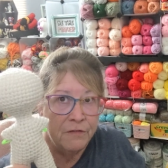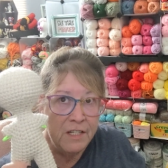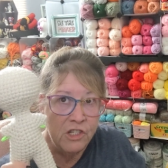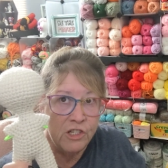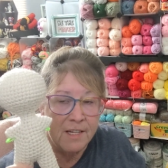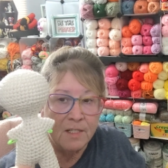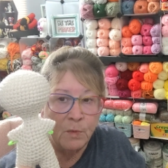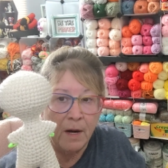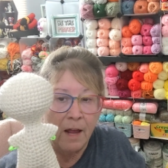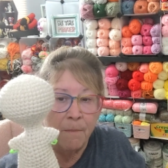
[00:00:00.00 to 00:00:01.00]
to finish this
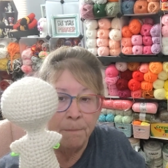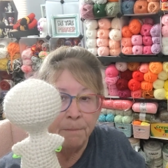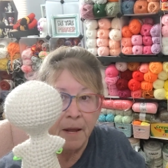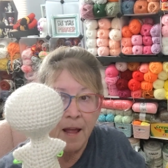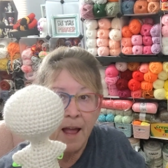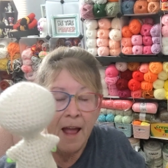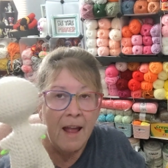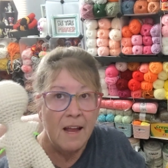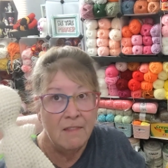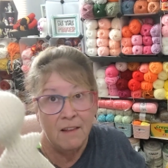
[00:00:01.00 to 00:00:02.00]
one up
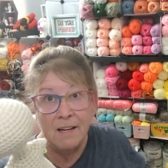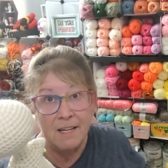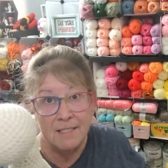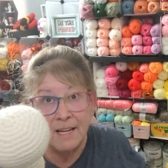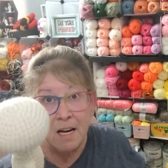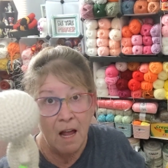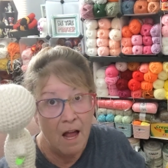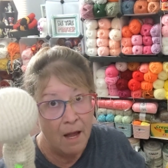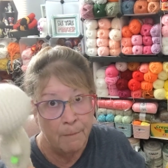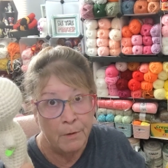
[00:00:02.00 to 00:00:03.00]
and then like I said
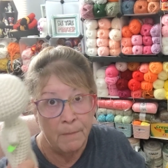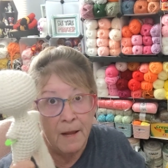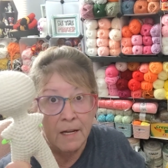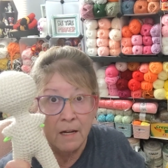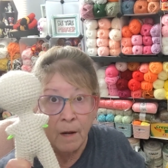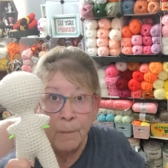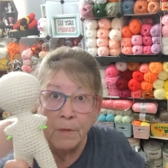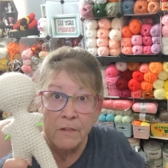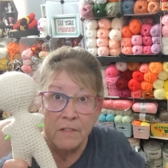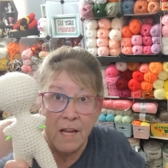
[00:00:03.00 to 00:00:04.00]
I'm going to make a
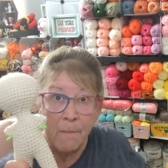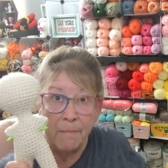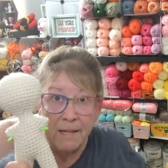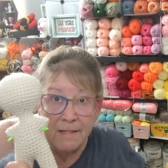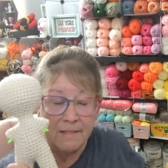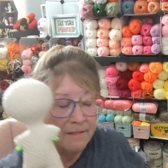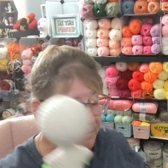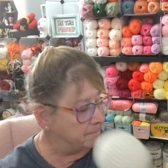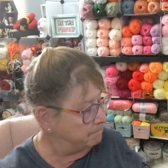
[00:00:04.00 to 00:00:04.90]
couple of zombies.